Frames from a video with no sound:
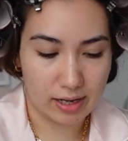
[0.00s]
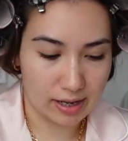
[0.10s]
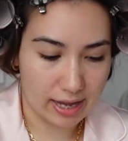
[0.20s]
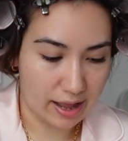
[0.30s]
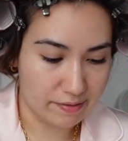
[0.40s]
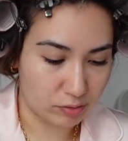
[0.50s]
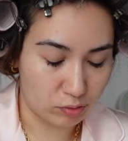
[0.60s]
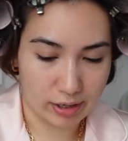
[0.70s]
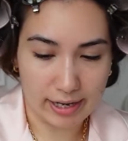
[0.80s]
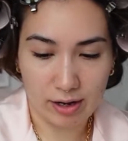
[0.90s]
I have
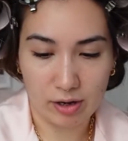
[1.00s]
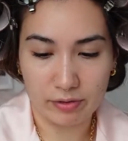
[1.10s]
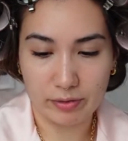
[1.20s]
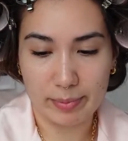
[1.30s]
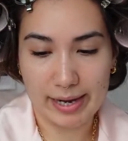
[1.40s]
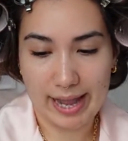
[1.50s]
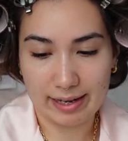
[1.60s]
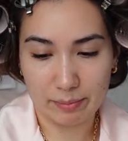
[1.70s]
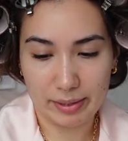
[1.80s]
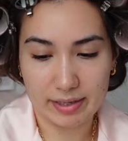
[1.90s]
run out of my
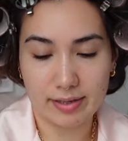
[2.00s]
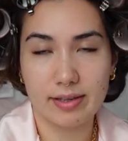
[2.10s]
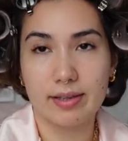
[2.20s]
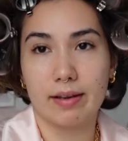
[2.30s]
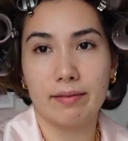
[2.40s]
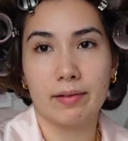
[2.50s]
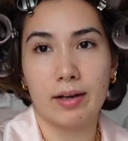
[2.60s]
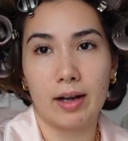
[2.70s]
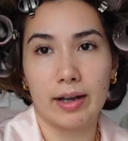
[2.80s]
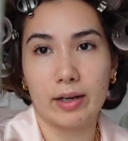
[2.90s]
Elemis
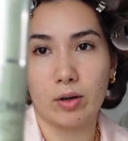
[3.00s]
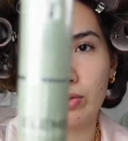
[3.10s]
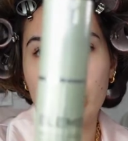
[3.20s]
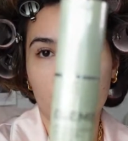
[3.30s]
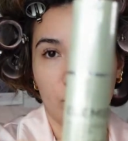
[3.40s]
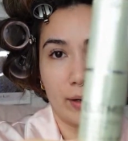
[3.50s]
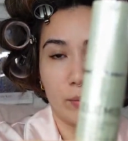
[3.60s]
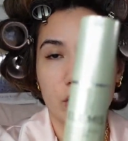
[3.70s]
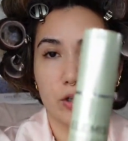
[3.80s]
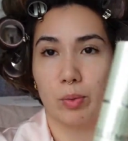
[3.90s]
eye contour cream,
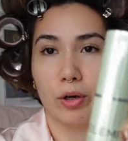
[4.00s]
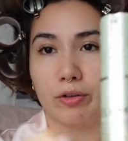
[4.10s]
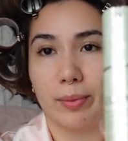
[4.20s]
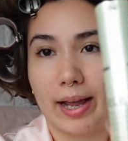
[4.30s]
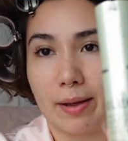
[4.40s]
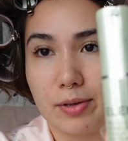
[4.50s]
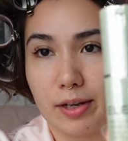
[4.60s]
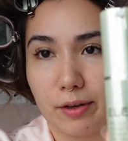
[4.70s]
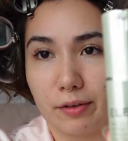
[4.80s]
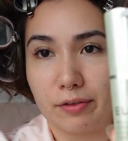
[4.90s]
which is one of my absolute